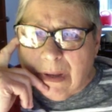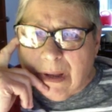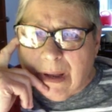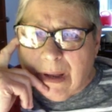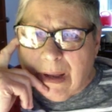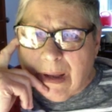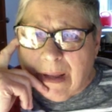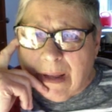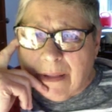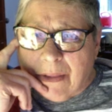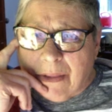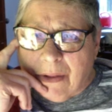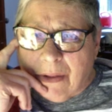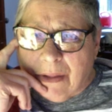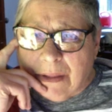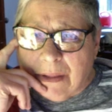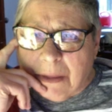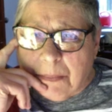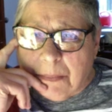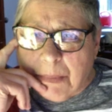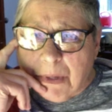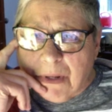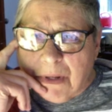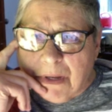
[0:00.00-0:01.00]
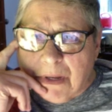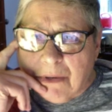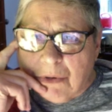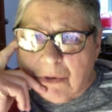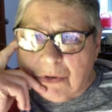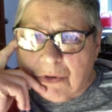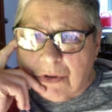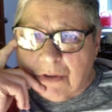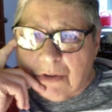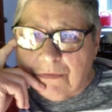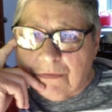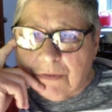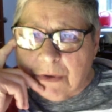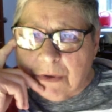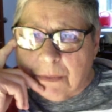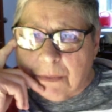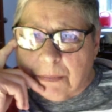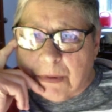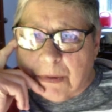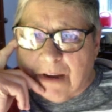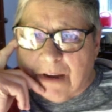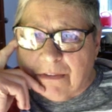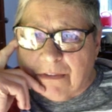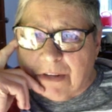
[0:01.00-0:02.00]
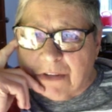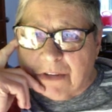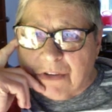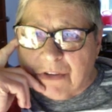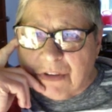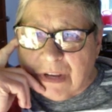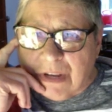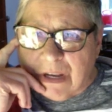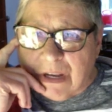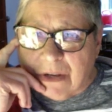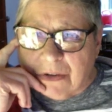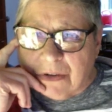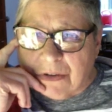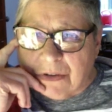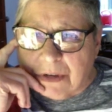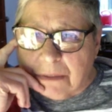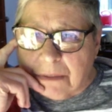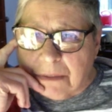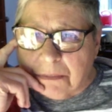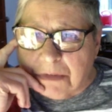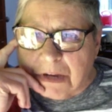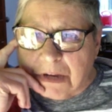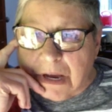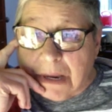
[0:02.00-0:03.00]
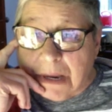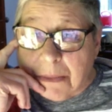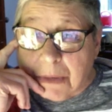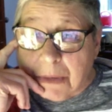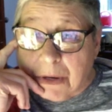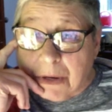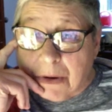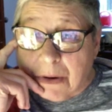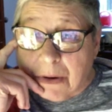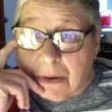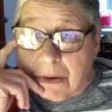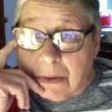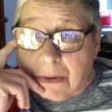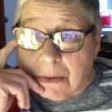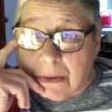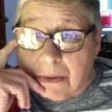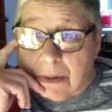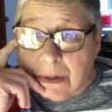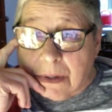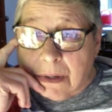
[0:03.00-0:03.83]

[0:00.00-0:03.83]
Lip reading: thought that building was up for a private sale some time ago,